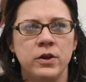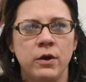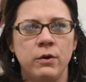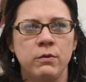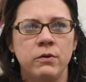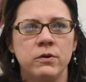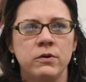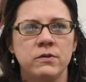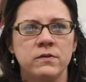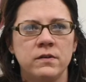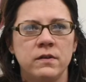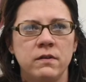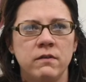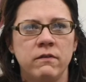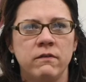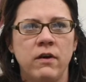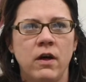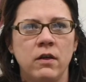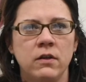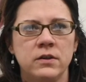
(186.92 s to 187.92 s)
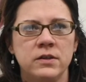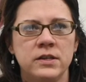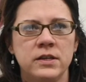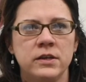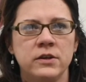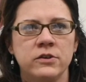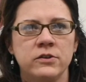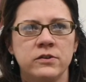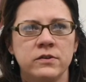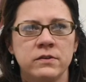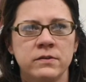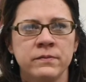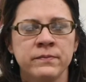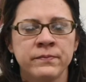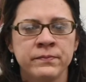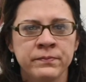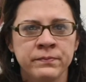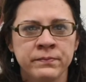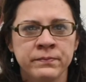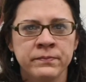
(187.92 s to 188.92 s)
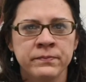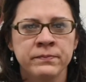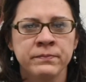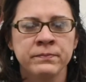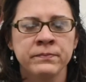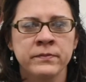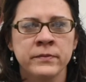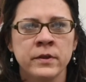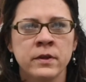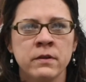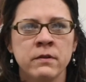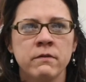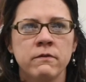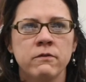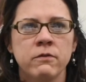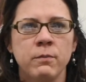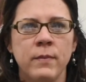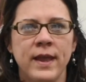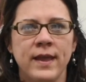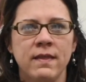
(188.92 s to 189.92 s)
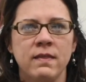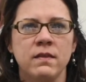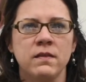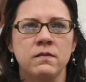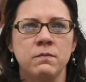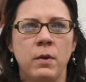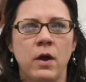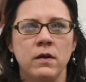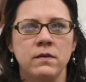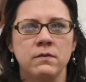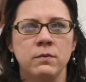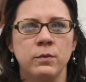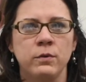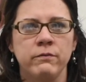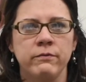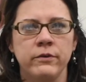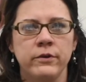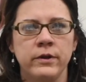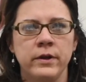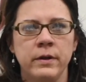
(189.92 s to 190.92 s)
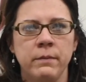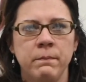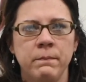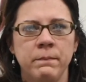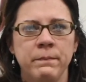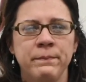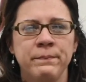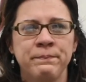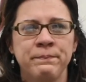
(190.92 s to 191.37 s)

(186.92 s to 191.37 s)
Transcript: donors and the volunteers for making this possible for him.